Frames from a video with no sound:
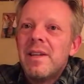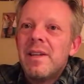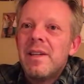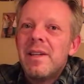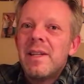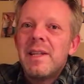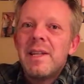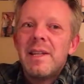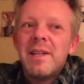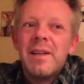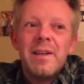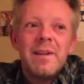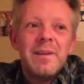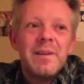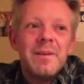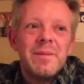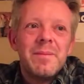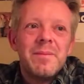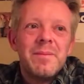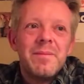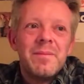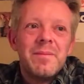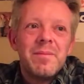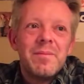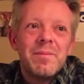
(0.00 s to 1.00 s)
It's
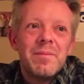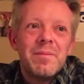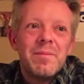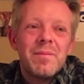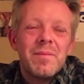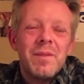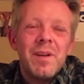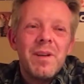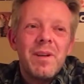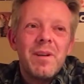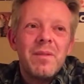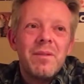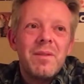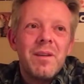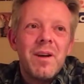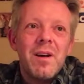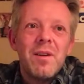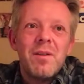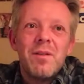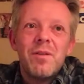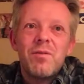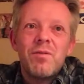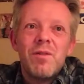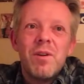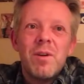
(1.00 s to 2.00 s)

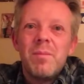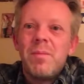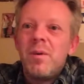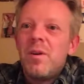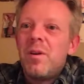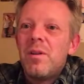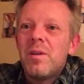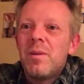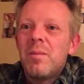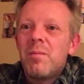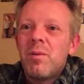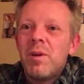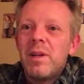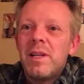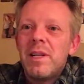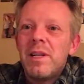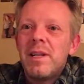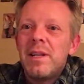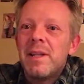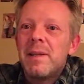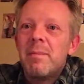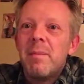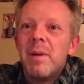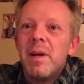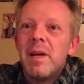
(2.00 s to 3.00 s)
Donald Trump, all the
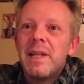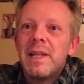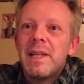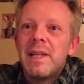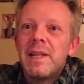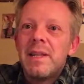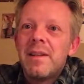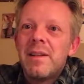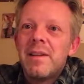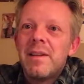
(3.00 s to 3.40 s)
president's mess,